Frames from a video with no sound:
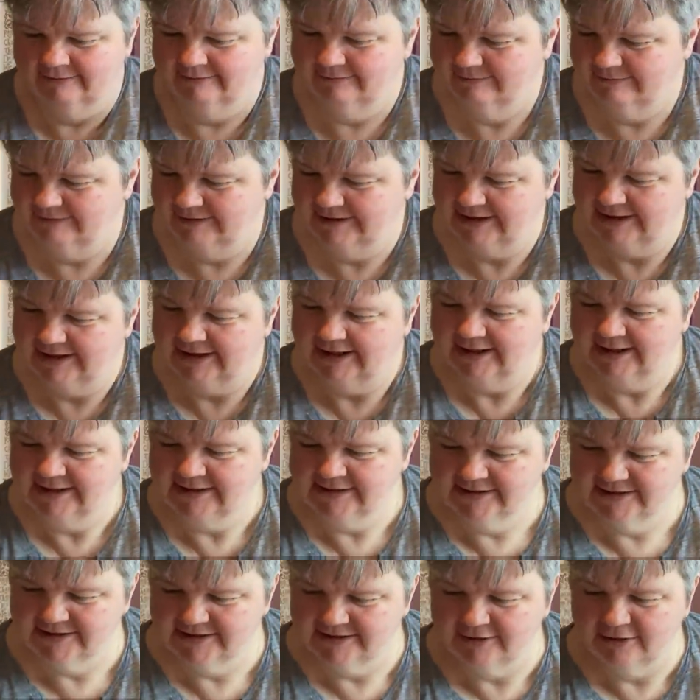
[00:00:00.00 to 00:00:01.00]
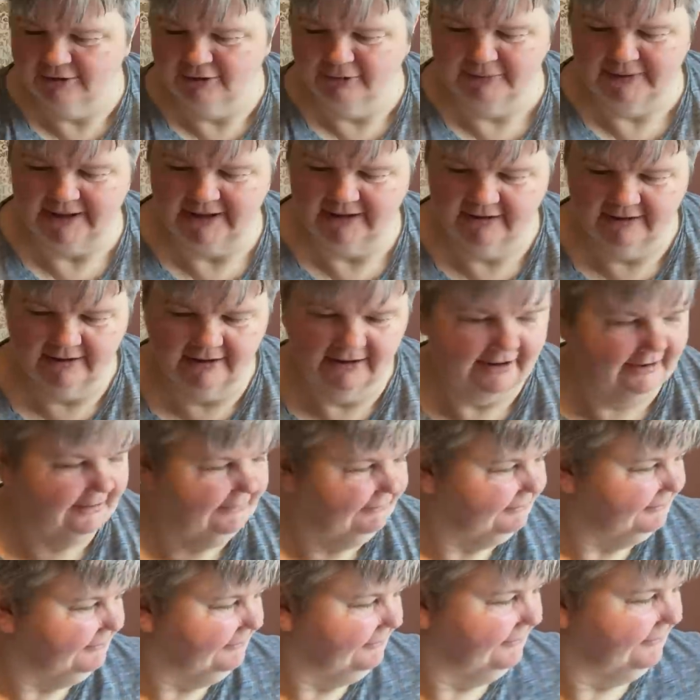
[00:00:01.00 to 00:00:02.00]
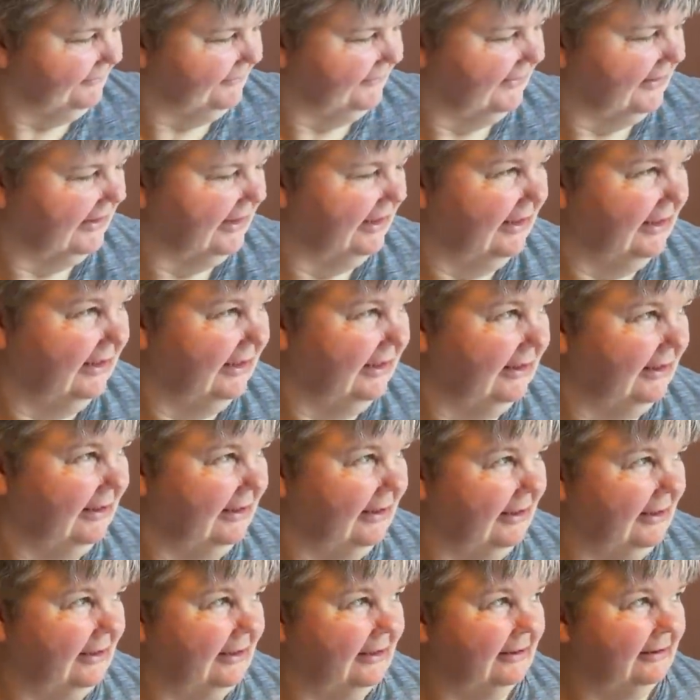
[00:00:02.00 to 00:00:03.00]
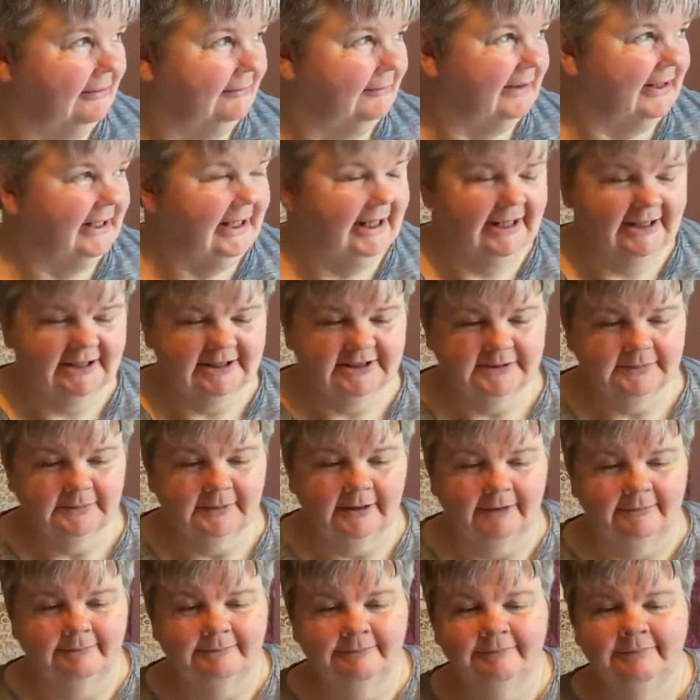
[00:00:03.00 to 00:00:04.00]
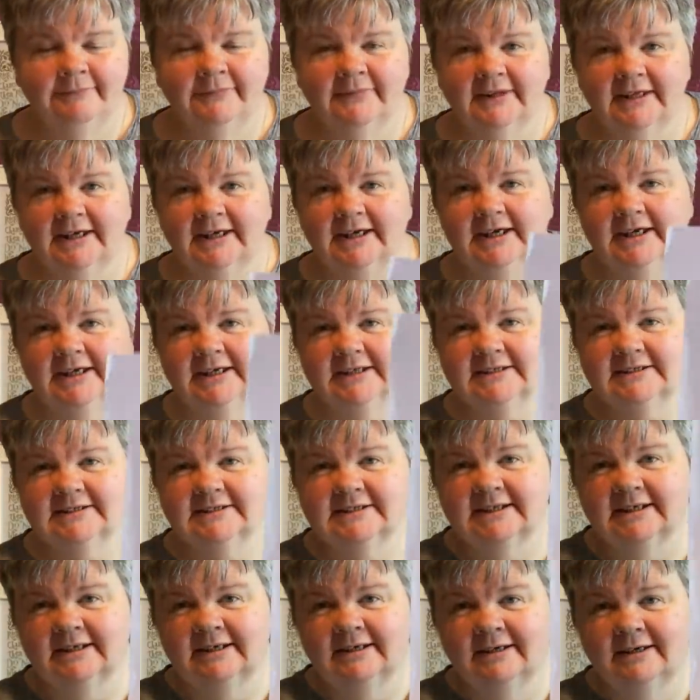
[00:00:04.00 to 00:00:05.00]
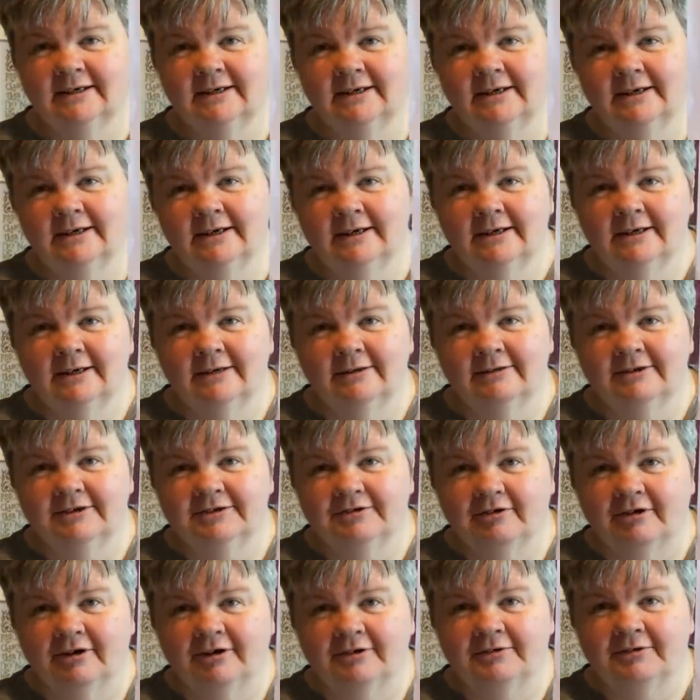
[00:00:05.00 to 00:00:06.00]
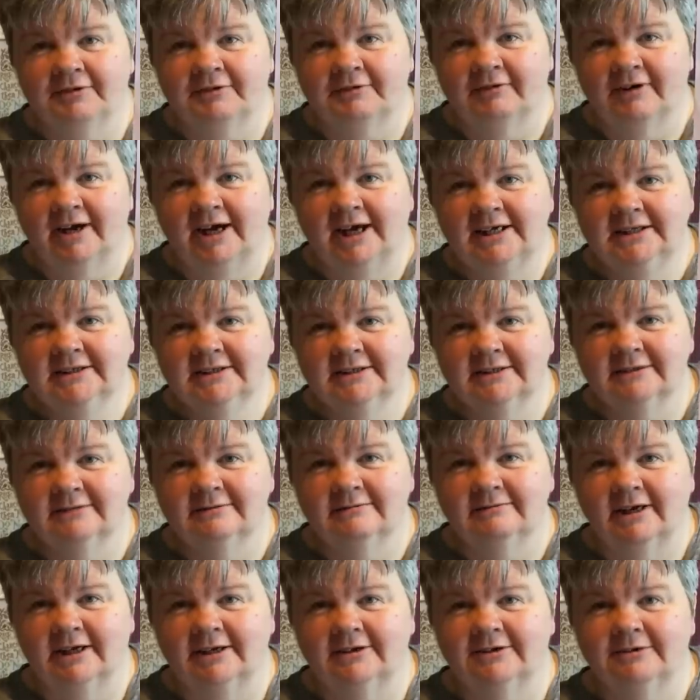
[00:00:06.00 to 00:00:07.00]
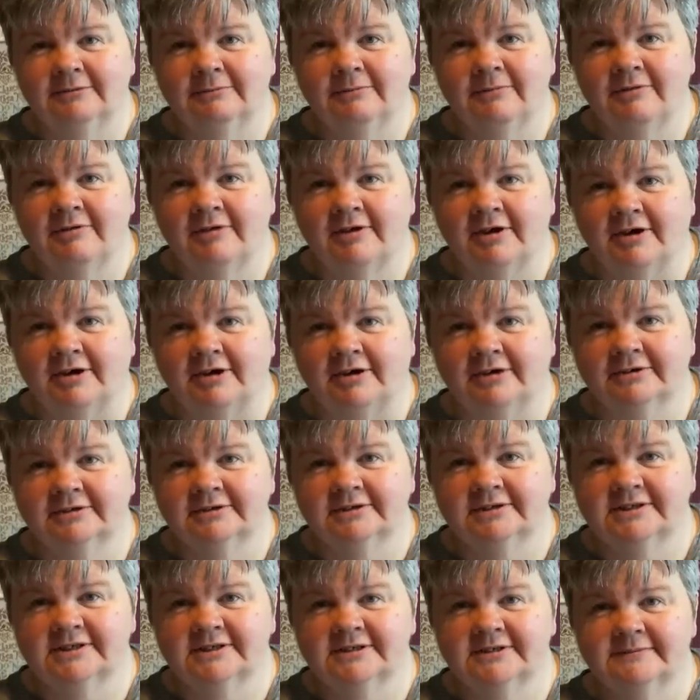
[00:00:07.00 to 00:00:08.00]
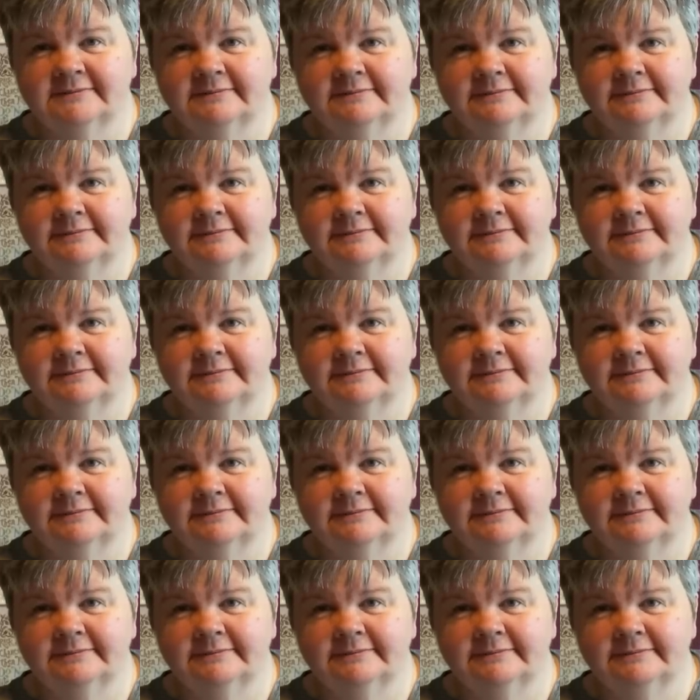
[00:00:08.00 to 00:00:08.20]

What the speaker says: Really nice snowmen there. My next one is the Drawn Thread Random Thoughts.